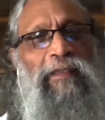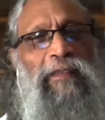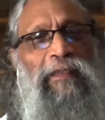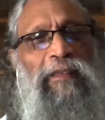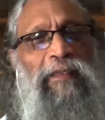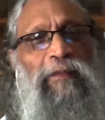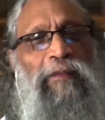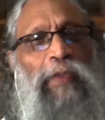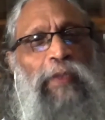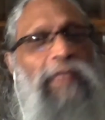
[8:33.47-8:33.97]

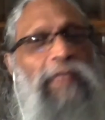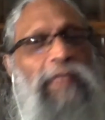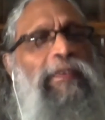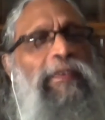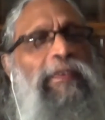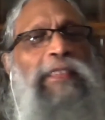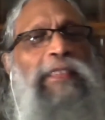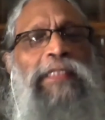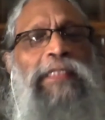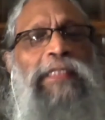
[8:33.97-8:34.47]
whatever
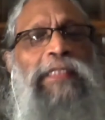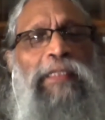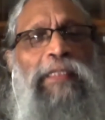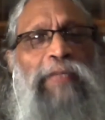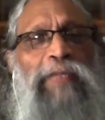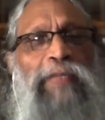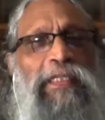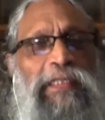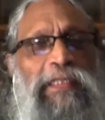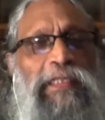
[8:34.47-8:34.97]

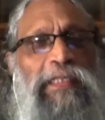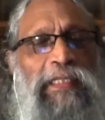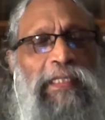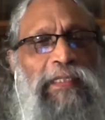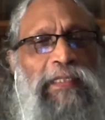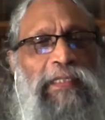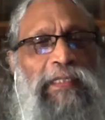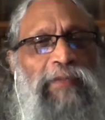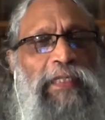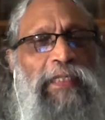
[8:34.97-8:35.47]

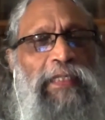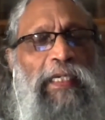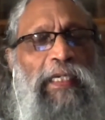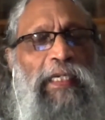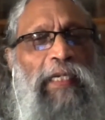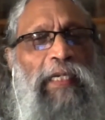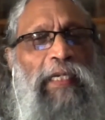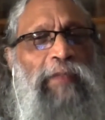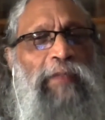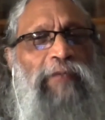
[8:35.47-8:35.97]
disturbances which are
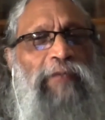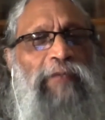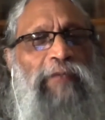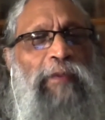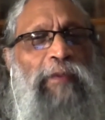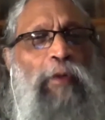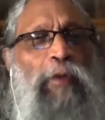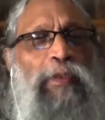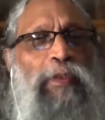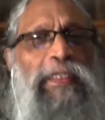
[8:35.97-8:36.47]
coming from
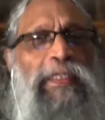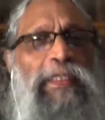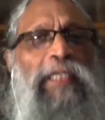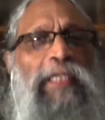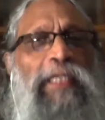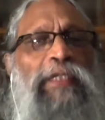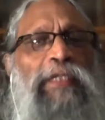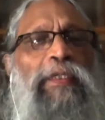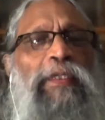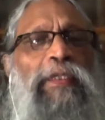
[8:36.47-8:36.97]
outside,
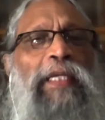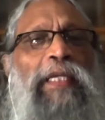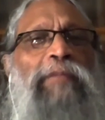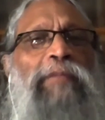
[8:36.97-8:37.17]
you can be